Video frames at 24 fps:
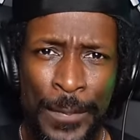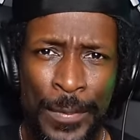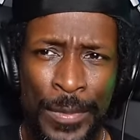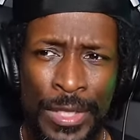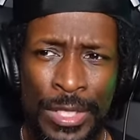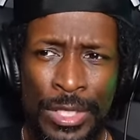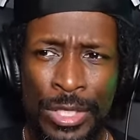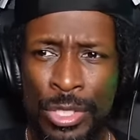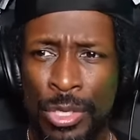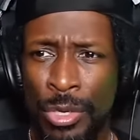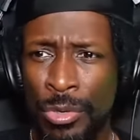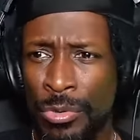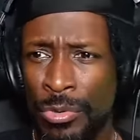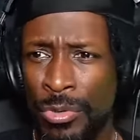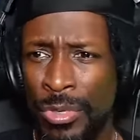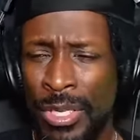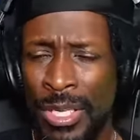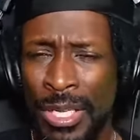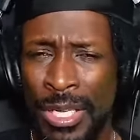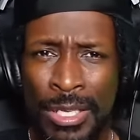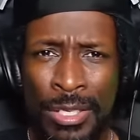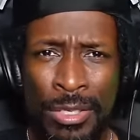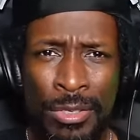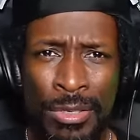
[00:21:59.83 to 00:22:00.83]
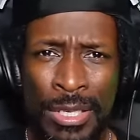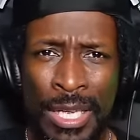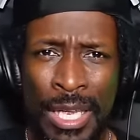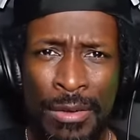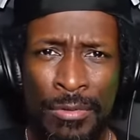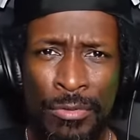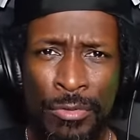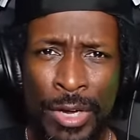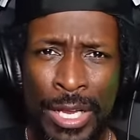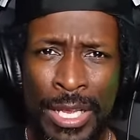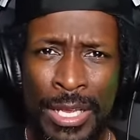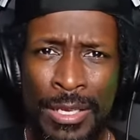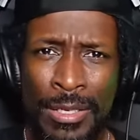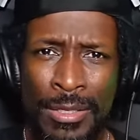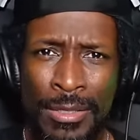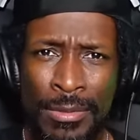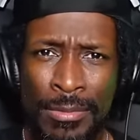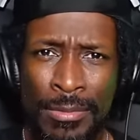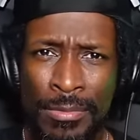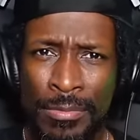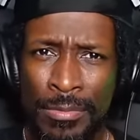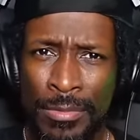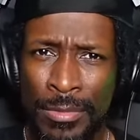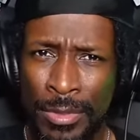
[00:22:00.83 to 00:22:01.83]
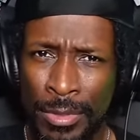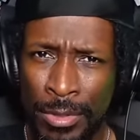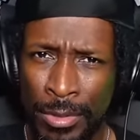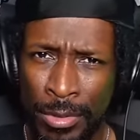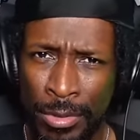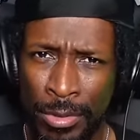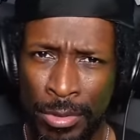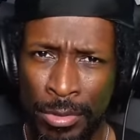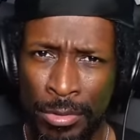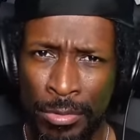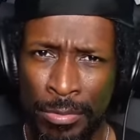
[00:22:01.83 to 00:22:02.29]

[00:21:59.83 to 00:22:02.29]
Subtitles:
So you can't raise little